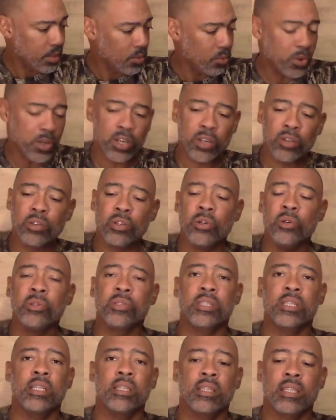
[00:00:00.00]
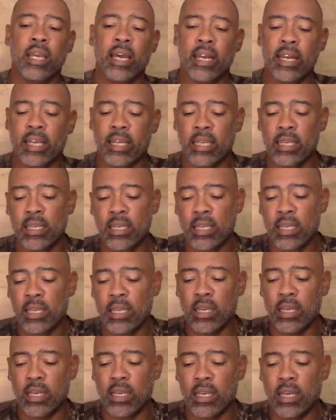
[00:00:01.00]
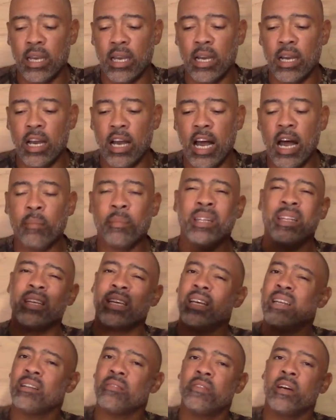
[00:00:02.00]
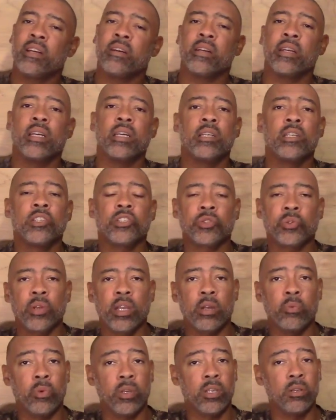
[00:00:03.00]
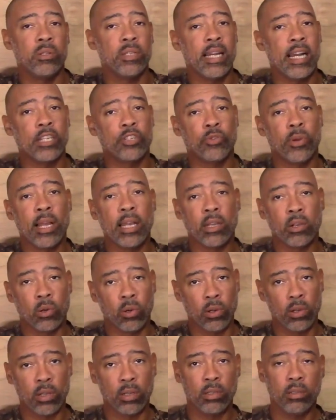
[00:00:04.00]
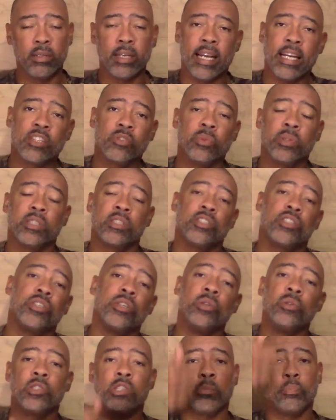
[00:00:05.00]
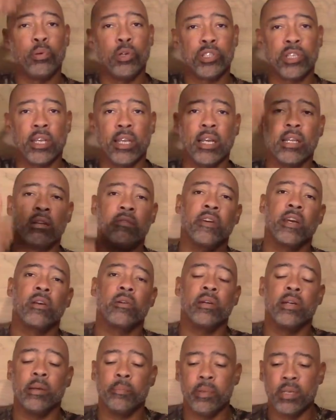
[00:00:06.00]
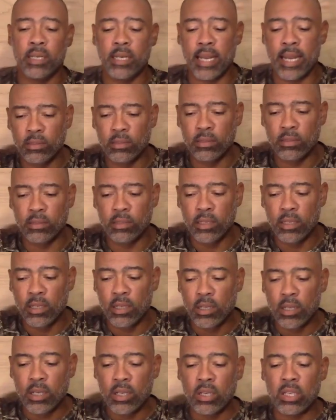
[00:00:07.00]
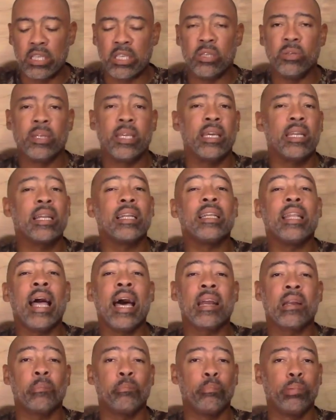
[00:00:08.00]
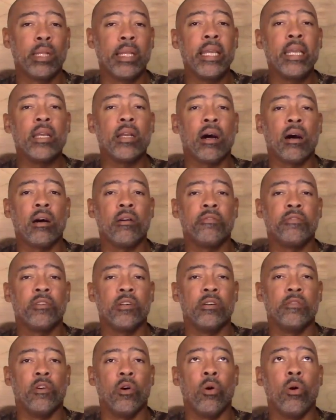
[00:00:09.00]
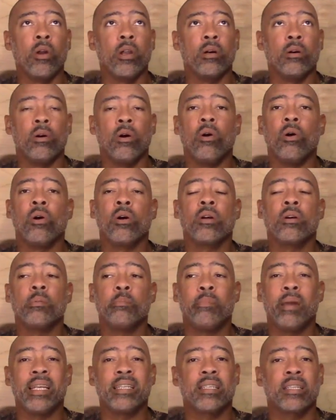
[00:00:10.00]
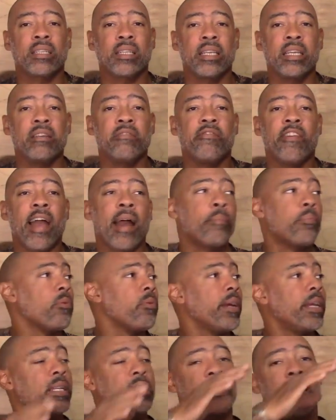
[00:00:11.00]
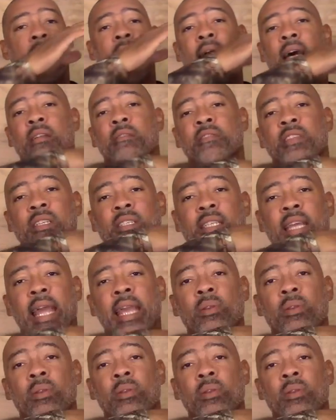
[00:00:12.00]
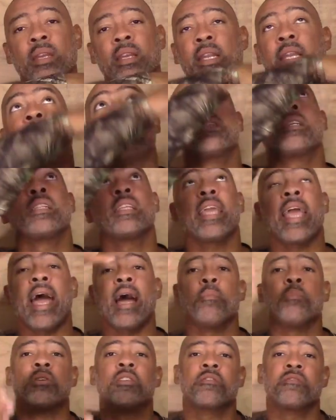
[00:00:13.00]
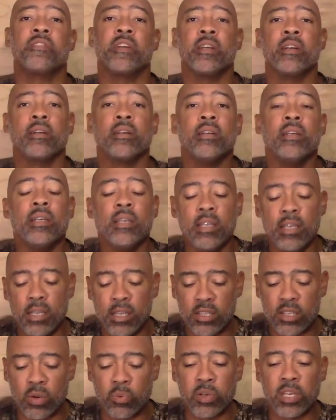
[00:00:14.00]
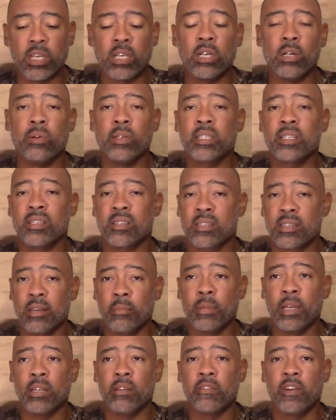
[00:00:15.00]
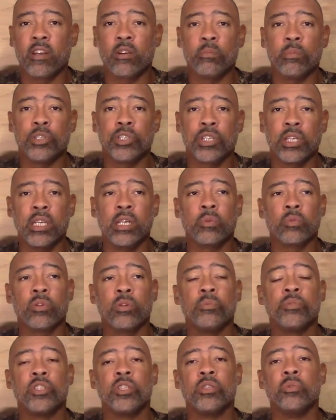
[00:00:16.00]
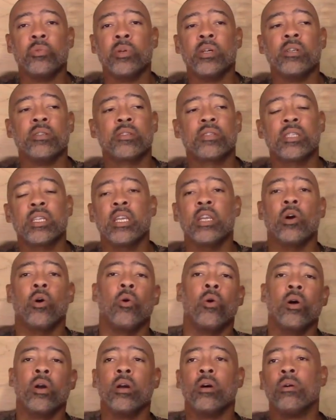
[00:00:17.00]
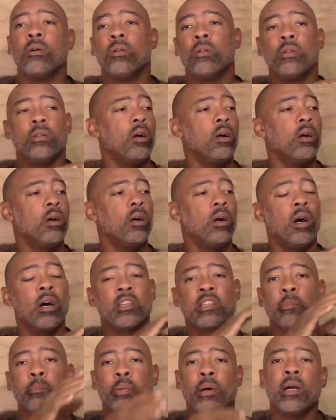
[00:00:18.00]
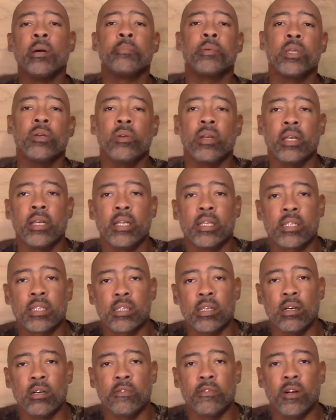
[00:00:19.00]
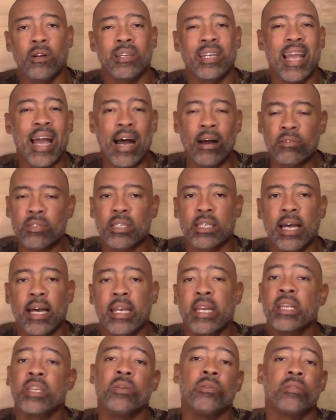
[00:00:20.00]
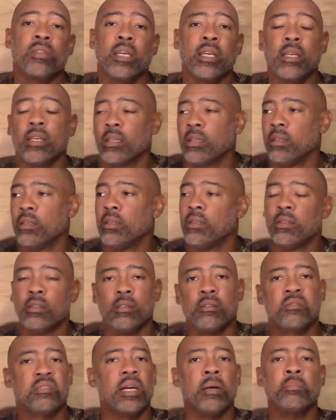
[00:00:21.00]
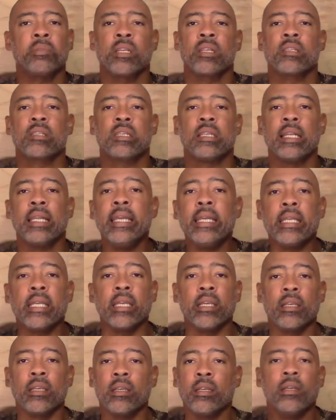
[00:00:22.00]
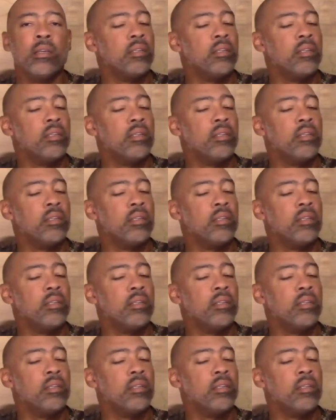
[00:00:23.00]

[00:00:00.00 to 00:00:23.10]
when you use synthetic, I'm in the elevator industry and we use hydraulic oil, and that's what's used to push an elevator up and down. You get a lot of bleed off of oil. Oil basically evaporates out of the tank unit into the atmosphere. So when you go into some elevator machine rooms, you will see oil on the pump unit itself on the outside, and you think something's leaking.